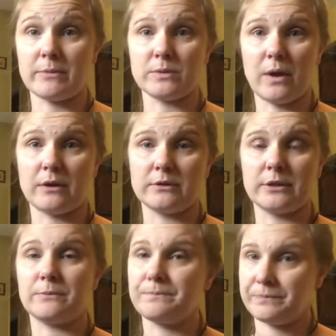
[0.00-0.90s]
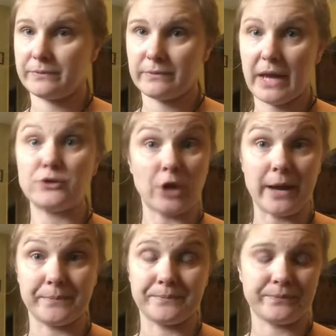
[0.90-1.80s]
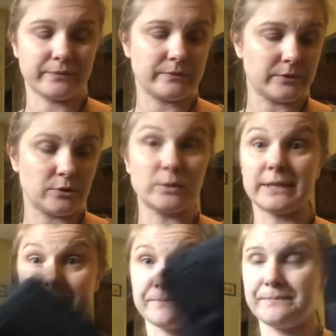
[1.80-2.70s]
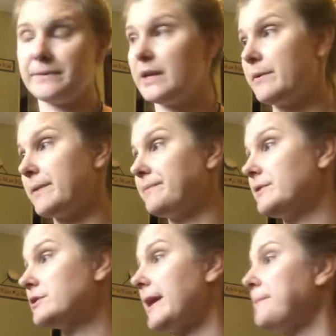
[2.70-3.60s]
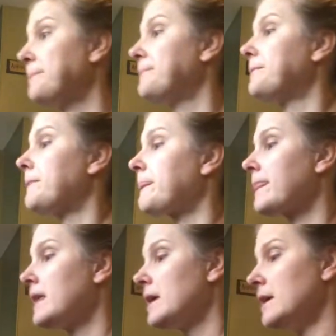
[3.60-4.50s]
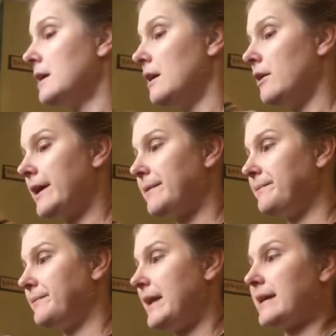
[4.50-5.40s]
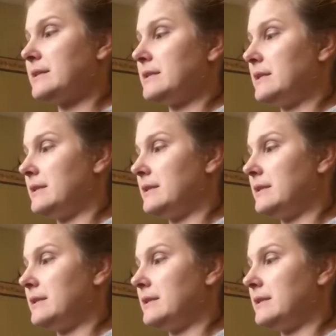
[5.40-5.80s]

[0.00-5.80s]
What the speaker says: as well, so, and dry. So we'll see. Anyway, there's that. Okay, next.